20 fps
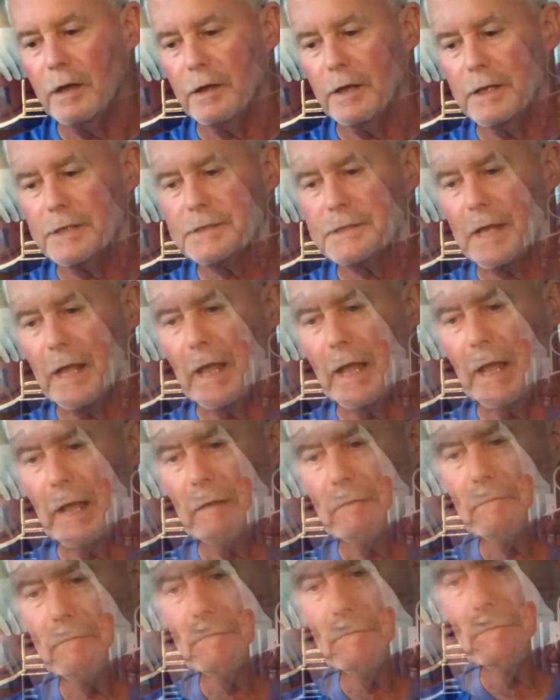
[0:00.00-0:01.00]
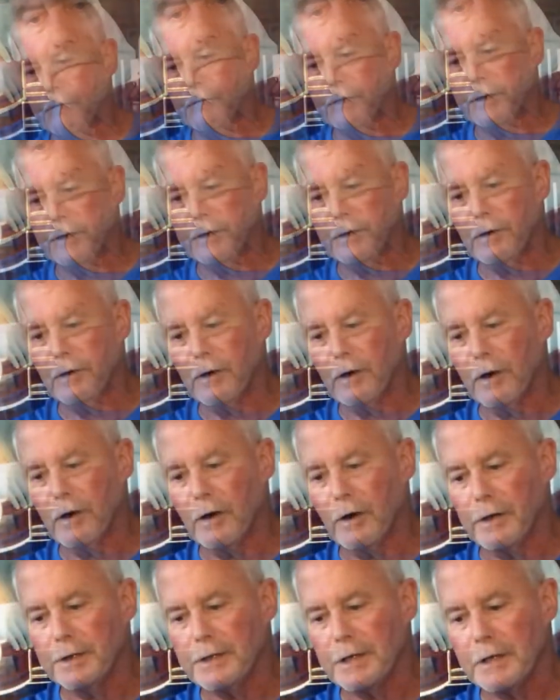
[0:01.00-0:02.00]
nice to have. They're
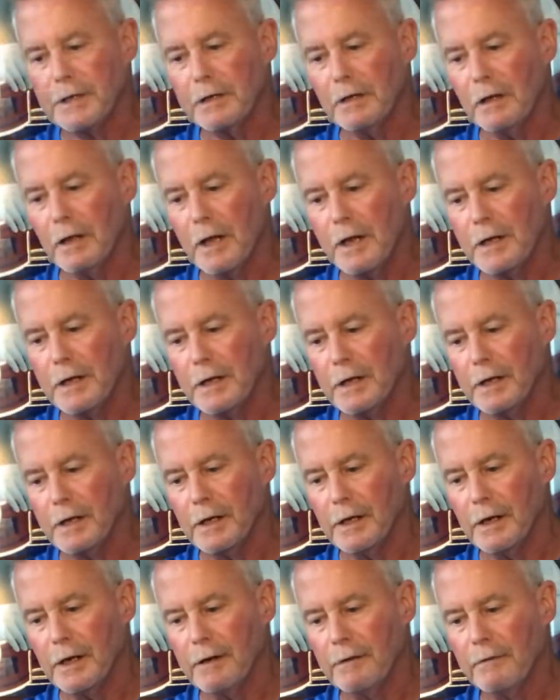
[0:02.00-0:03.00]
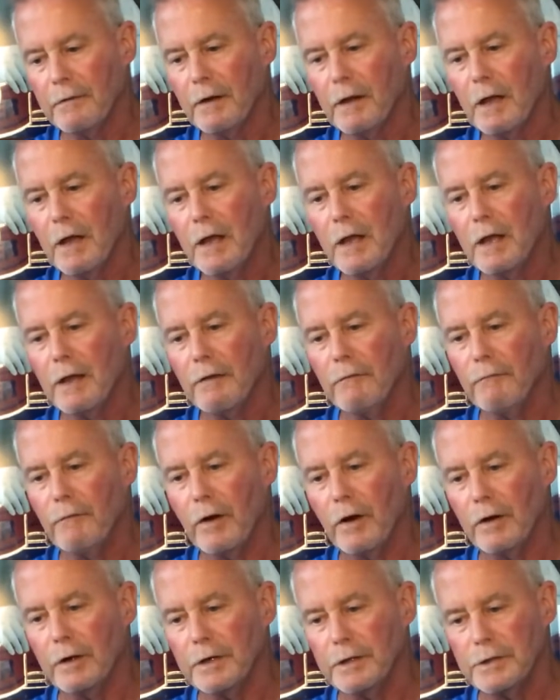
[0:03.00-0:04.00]
articulating and
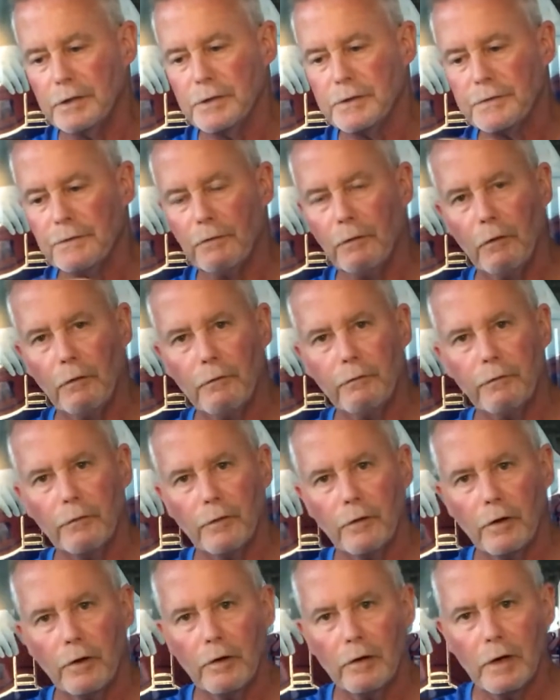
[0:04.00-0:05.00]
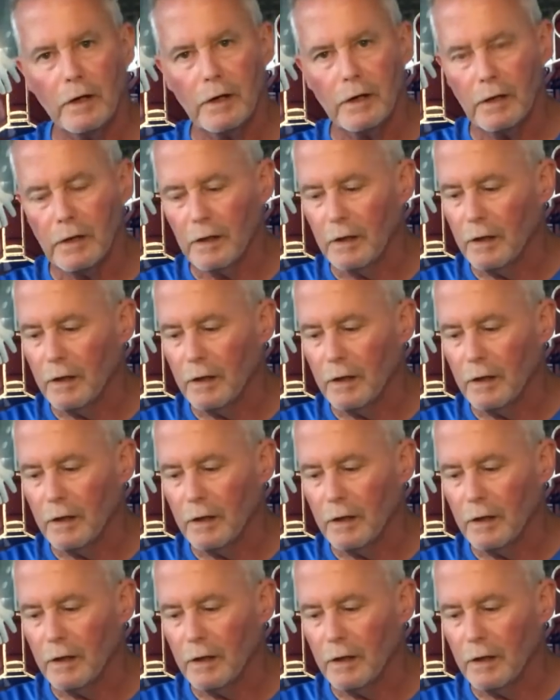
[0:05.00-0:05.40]
very useful for